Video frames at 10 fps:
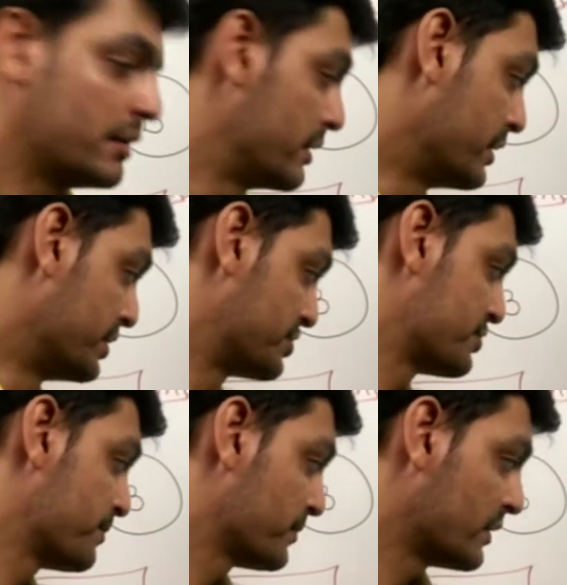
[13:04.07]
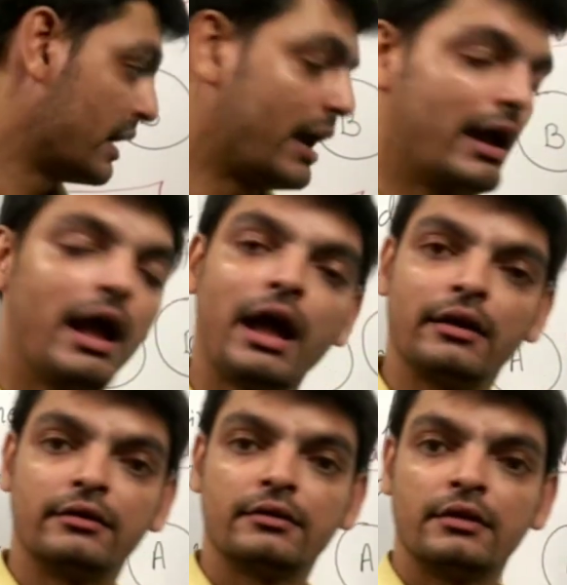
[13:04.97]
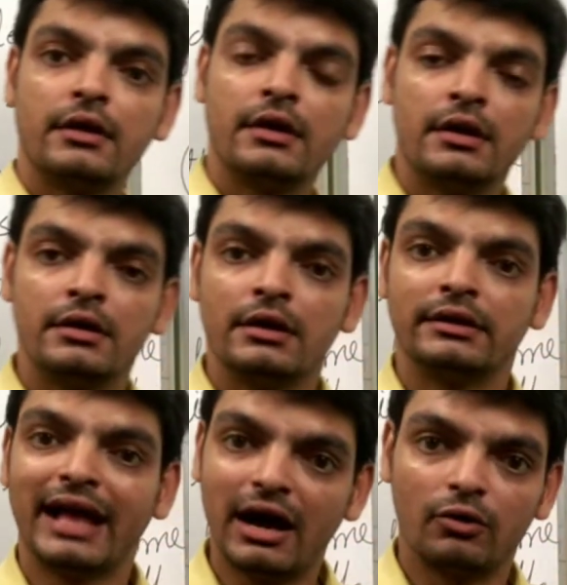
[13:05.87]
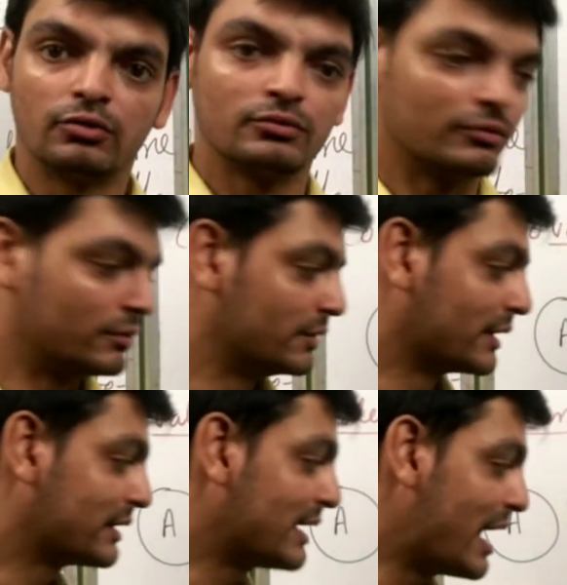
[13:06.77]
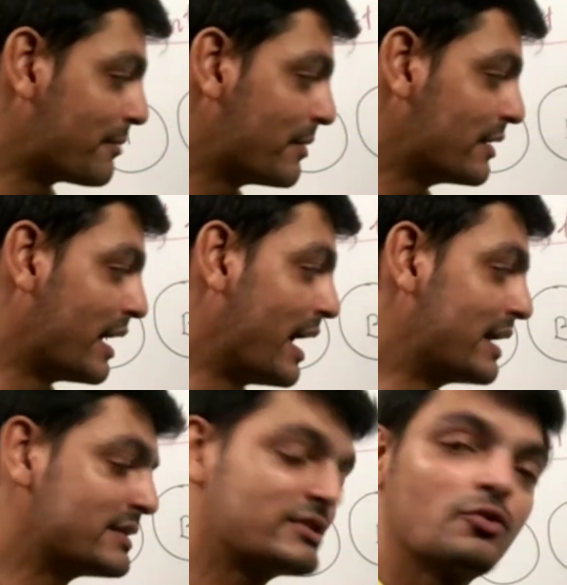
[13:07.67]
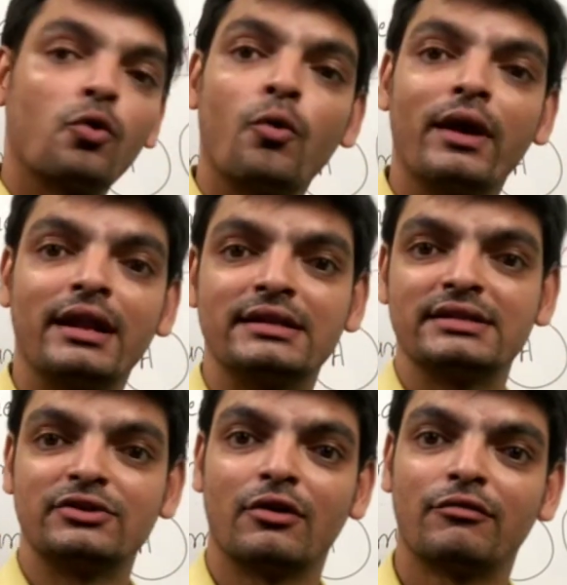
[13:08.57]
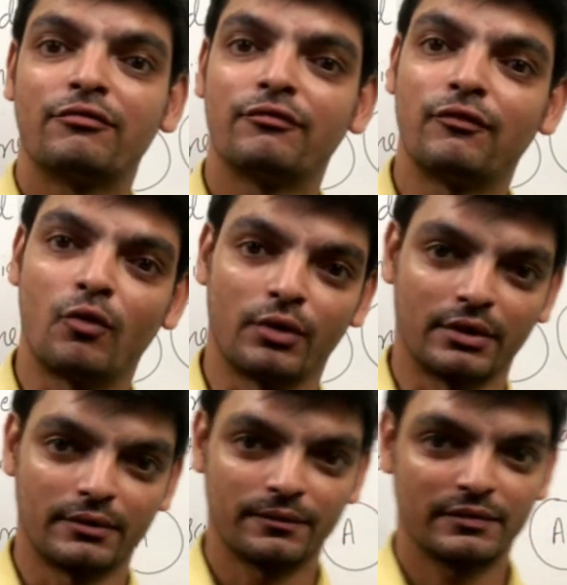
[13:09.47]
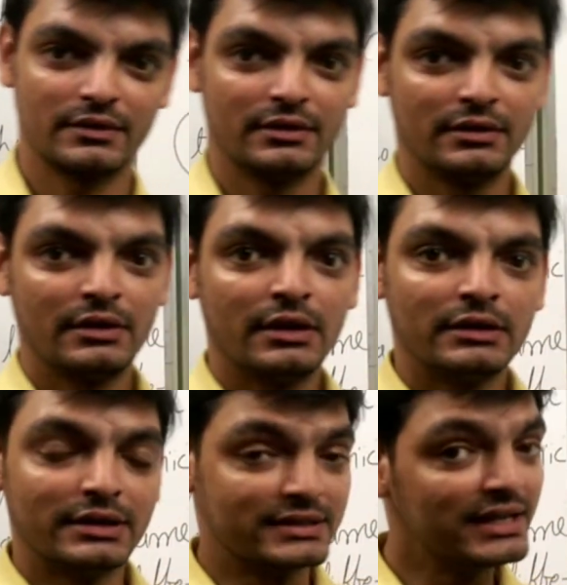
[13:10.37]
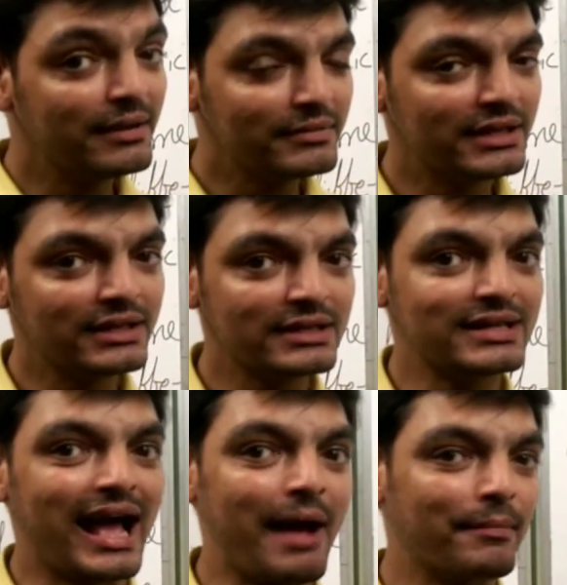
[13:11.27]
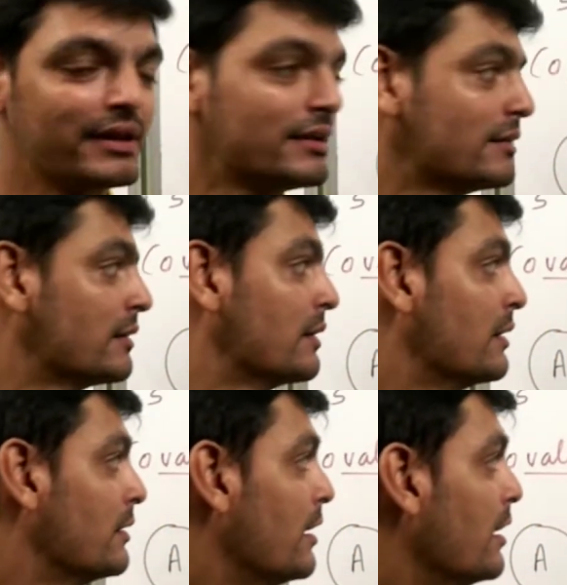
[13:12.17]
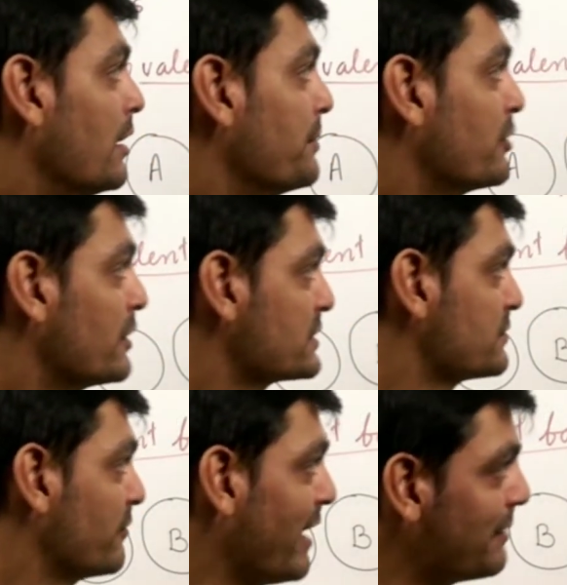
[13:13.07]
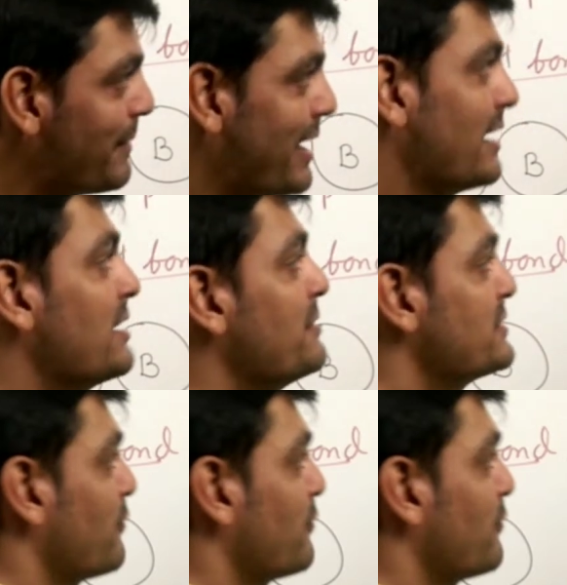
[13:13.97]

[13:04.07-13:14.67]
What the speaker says: in each. And now the carbon has covalency of 4. The same thing is happening because when beryllium is